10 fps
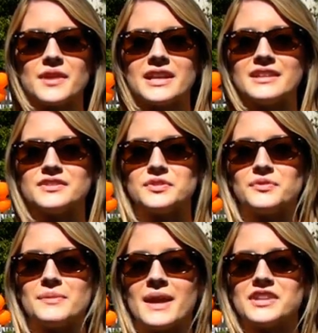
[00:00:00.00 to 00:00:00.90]
threatening to
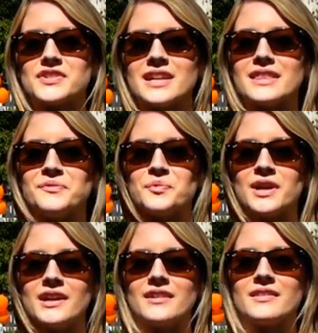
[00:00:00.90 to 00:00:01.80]
repatriate them
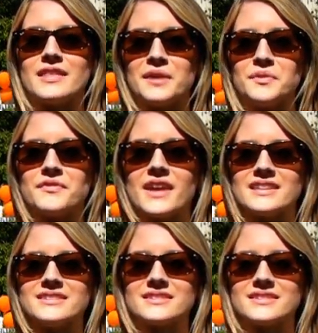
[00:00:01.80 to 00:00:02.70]
where they will
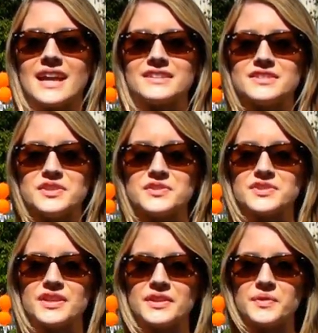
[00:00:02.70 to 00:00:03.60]
face
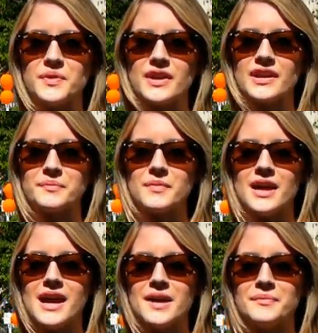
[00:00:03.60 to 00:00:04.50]
execution or
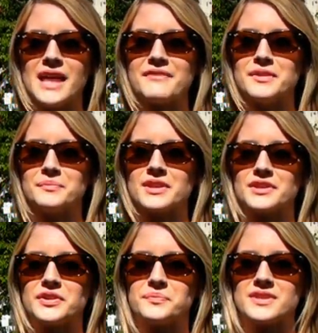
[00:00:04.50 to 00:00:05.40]
um, life in
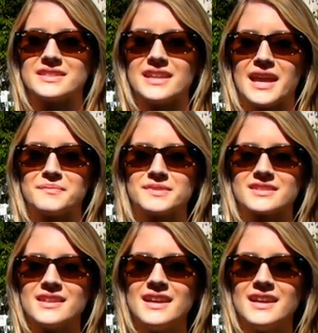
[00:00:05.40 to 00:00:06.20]
prison camps.